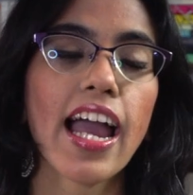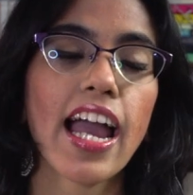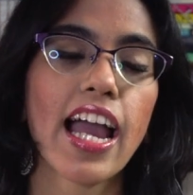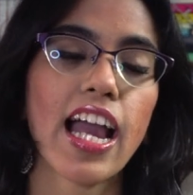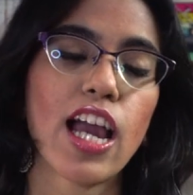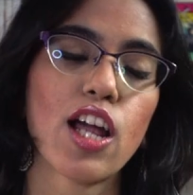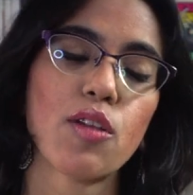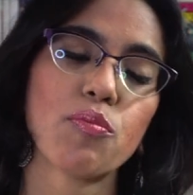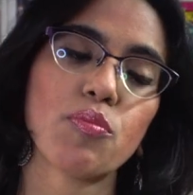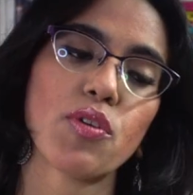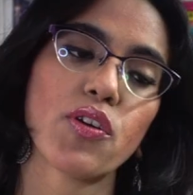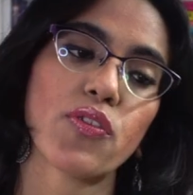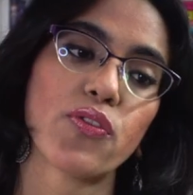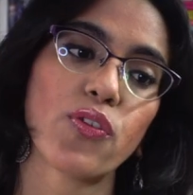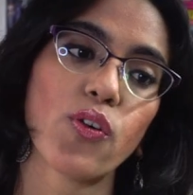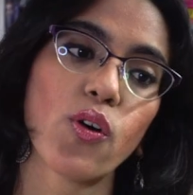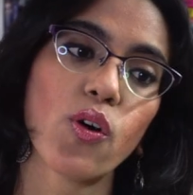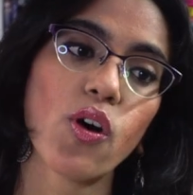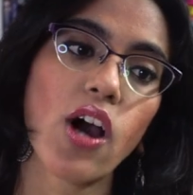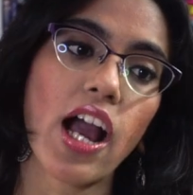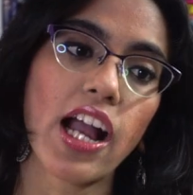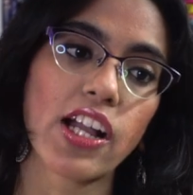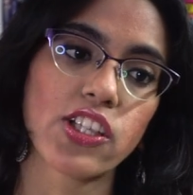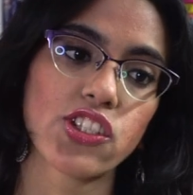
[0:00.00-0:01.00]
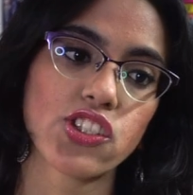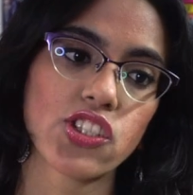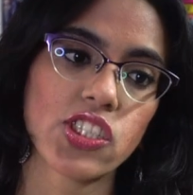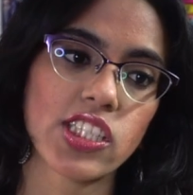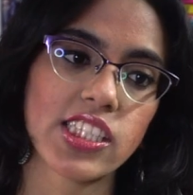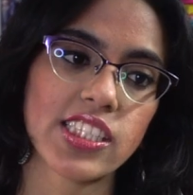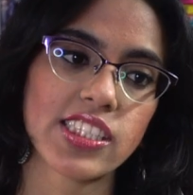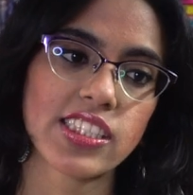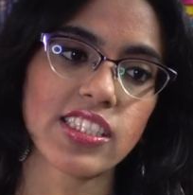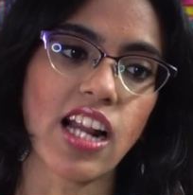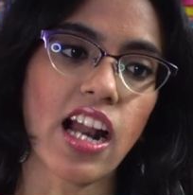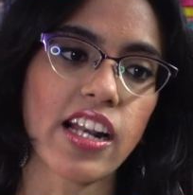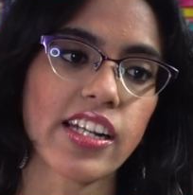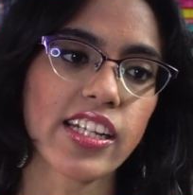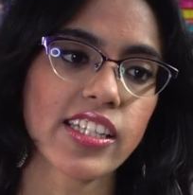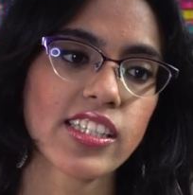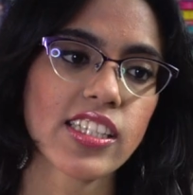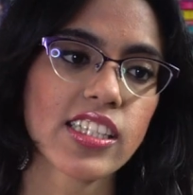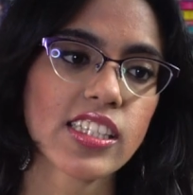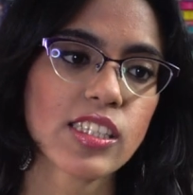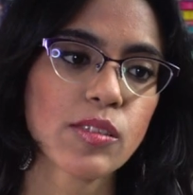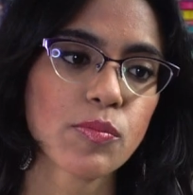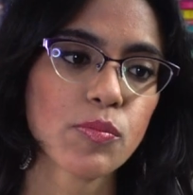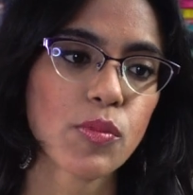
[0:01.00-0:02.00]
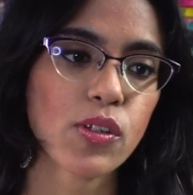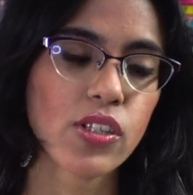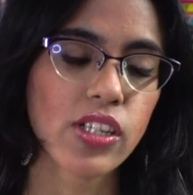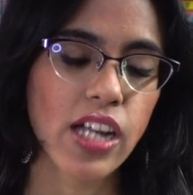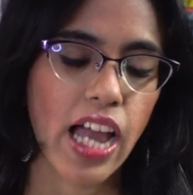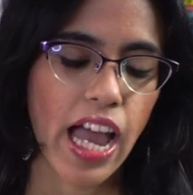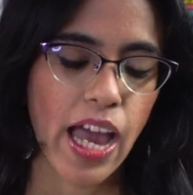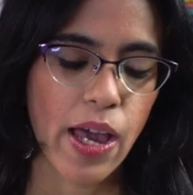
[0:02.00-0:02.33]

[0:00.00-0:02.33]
And before actually starting this book,